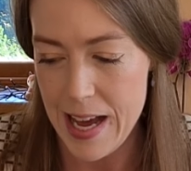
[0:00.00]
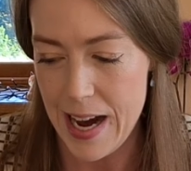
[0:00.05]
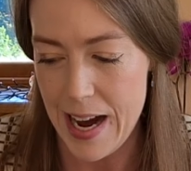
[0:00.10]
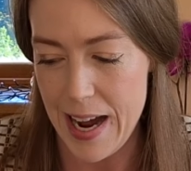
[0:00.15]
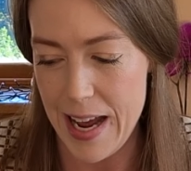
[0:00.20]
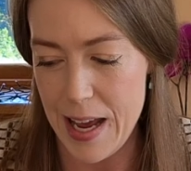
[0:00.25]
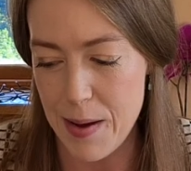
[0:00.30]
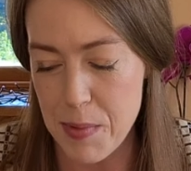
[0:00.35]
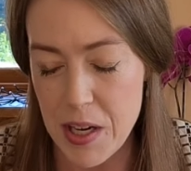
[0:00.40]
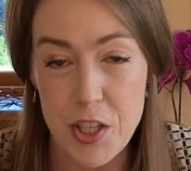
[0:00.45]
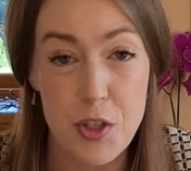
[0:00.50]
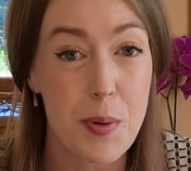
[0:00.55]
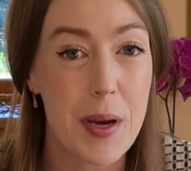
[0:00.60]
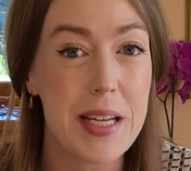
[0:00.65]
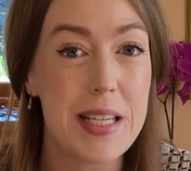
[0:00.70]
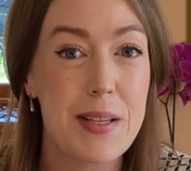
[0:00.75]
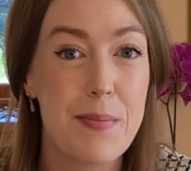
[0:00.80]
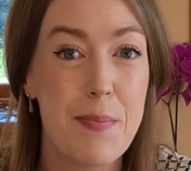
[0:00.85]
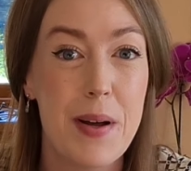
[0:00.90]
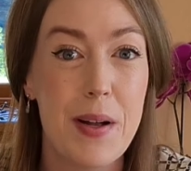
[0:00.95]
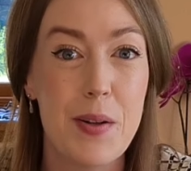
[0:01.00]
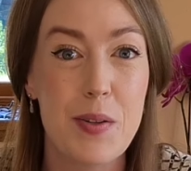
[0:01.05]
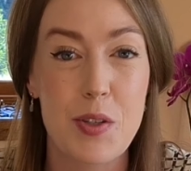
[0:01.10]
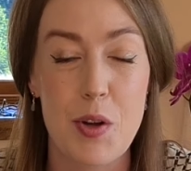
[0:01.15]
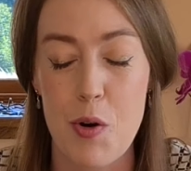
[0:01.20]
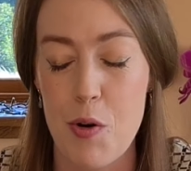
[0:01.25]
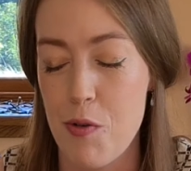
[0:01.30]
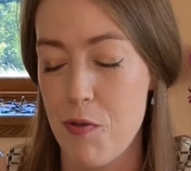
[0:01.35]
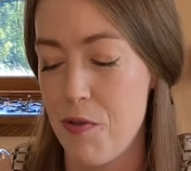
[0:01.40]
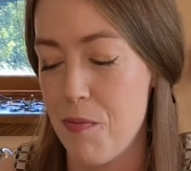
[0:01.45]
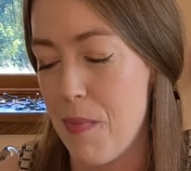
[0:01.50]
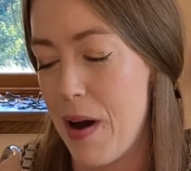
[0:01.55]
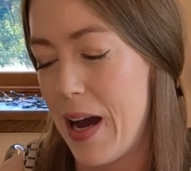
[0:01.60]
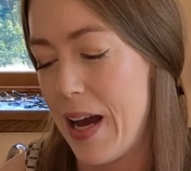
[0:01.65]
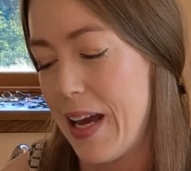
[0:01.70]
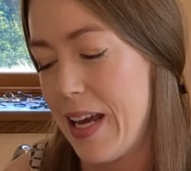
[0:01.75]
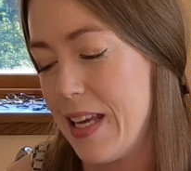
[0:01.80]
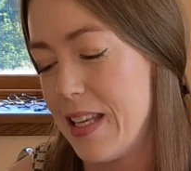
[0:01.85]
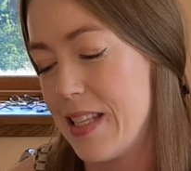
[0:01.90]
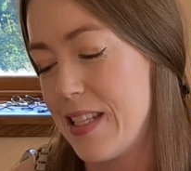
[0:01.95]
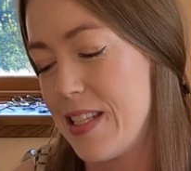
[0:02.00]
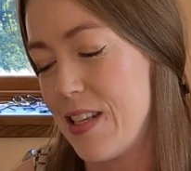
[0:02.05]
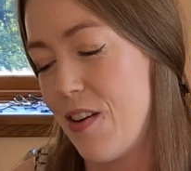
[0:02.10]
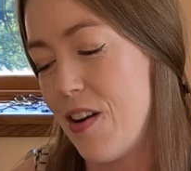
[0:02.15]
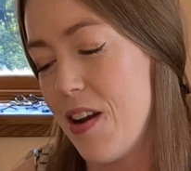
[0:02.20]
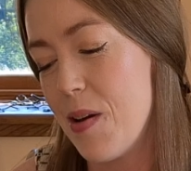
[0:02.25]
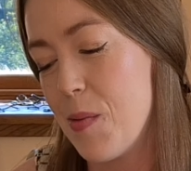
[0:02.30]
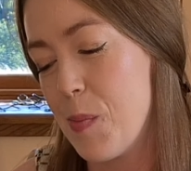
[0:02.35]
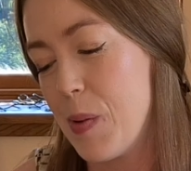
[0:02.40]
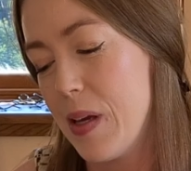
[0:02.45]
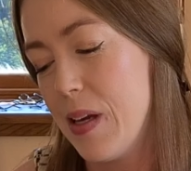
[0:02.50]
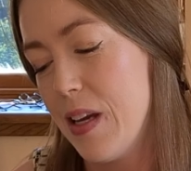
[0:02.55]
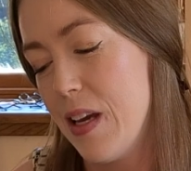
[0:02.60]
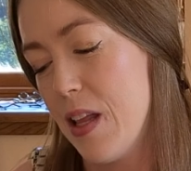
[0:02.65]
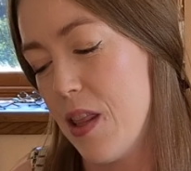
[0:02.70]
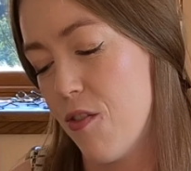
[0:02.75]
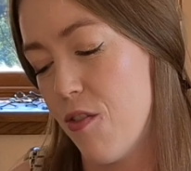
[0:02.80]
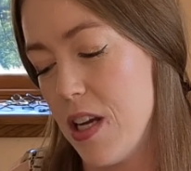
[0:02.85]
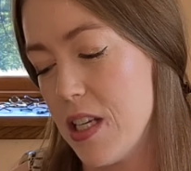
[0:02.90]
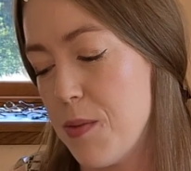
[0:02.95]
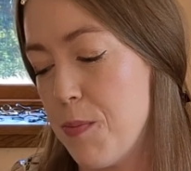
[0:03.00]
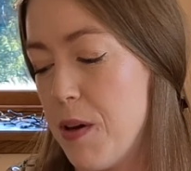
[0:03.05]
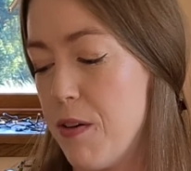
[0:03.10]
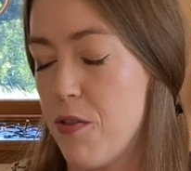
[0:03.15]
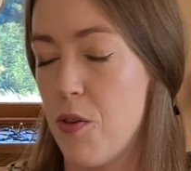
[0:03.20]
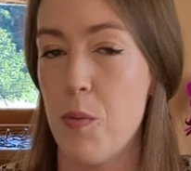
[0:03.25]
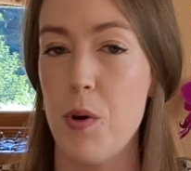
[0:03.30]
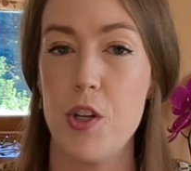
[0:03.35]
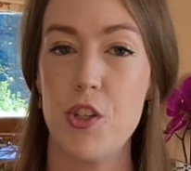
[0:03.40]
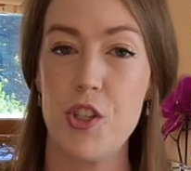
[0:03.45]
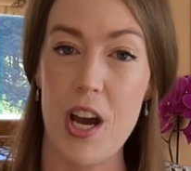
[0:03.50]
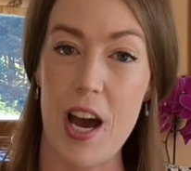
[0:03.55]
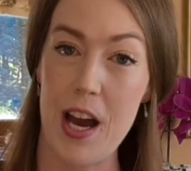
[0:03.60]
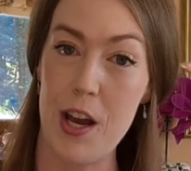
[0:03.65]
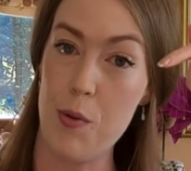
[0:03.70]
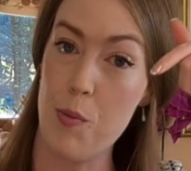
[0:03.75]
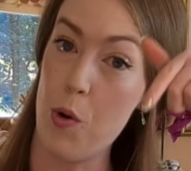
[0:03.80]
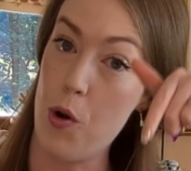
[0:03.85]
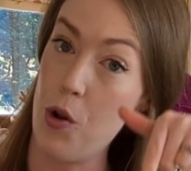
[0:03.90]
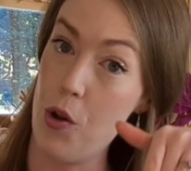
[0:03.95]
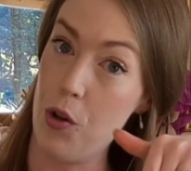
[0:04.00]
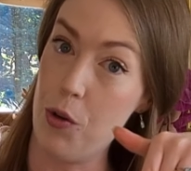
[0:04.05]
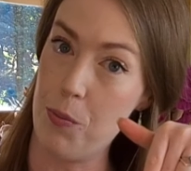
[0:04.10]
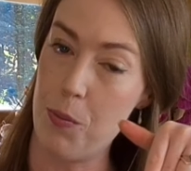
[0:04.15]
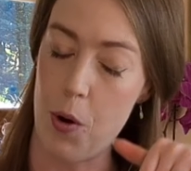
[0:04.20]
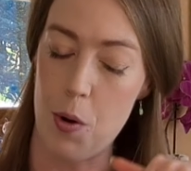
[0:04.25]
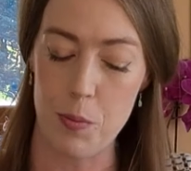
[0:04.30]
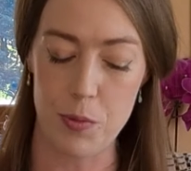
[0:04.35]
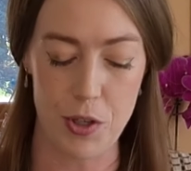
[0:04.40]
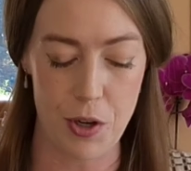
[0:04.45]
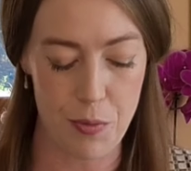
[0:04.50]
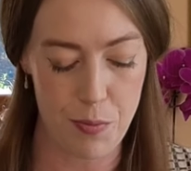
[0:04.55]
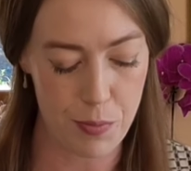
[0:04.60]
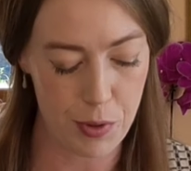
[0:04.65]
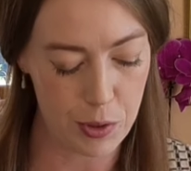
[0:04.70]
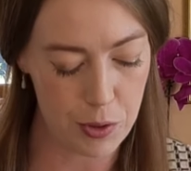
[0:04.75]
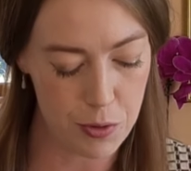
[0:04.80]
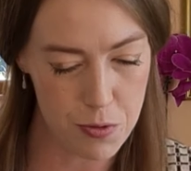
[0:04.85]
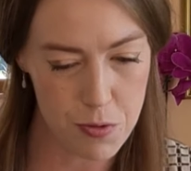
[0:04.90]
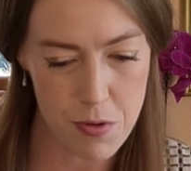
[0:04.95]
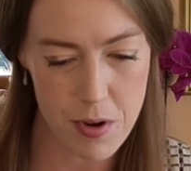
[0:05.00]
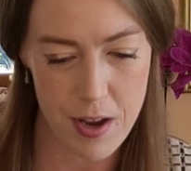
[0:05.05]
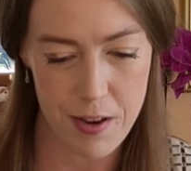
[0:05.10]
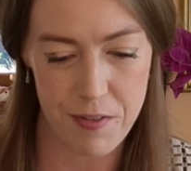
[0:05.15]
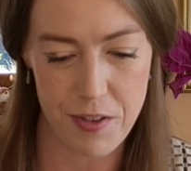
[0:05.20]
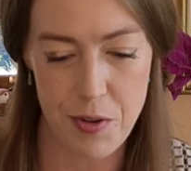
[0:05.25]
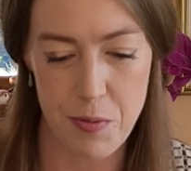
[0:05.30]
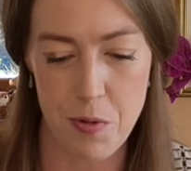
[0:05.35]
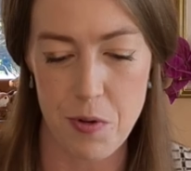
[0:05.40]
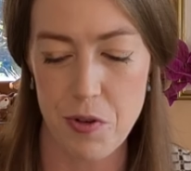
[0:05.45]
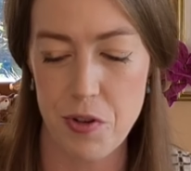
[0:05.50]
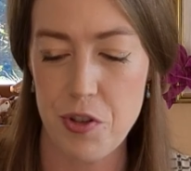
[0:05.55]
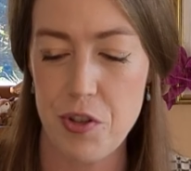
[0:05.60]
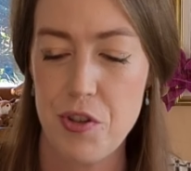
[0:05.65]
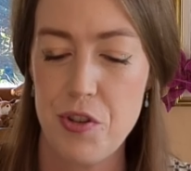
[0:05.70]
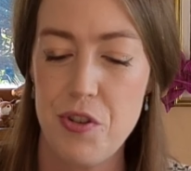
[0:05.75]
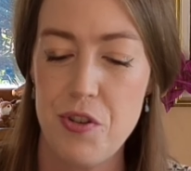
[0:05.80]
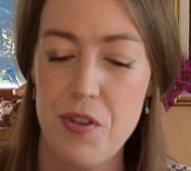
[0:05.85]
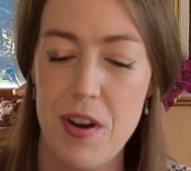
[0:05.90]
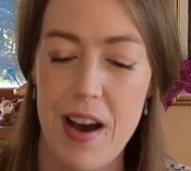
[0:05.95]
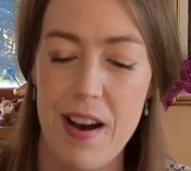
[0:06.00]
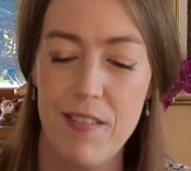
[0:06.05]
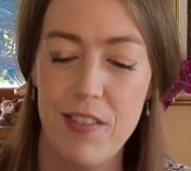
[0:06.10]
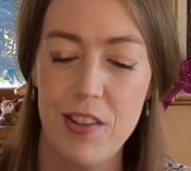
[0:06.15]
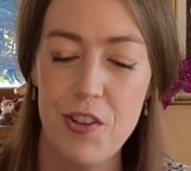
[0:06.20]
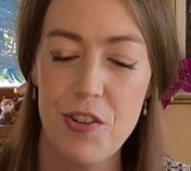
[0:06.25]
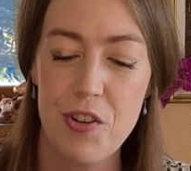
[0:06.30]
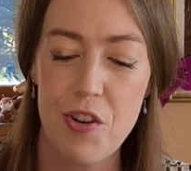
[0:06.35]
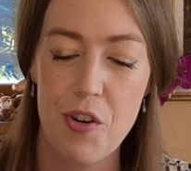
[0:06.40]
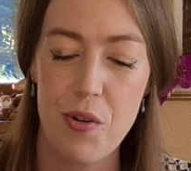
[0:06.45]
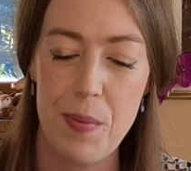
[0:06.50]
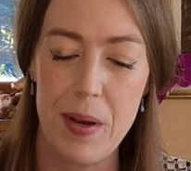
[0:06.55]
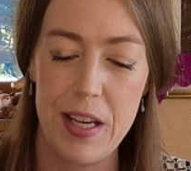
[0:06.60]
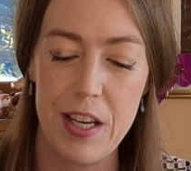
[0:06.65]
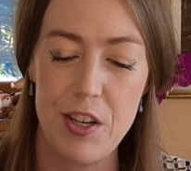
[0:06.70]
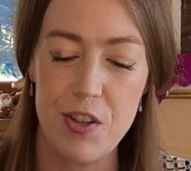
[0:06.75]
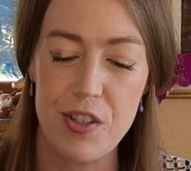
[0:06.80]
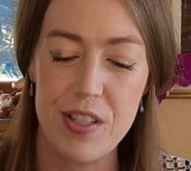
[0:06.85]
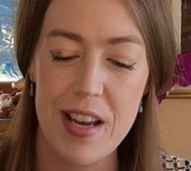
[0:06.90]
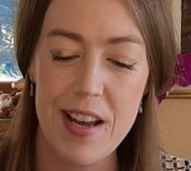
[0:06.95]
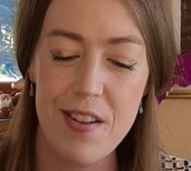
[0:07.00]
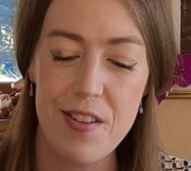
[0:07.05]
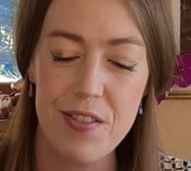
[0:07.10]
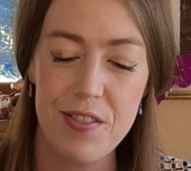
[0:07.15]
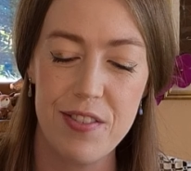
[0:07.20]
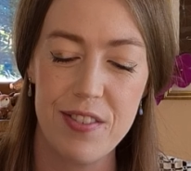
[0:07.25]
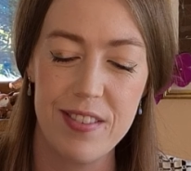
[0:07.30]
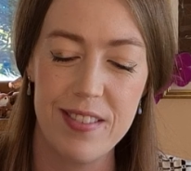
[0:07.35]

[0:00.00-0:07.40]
20 ml of my syrup, the recipe for which I will pop down below if you want to have a look or make it yourself.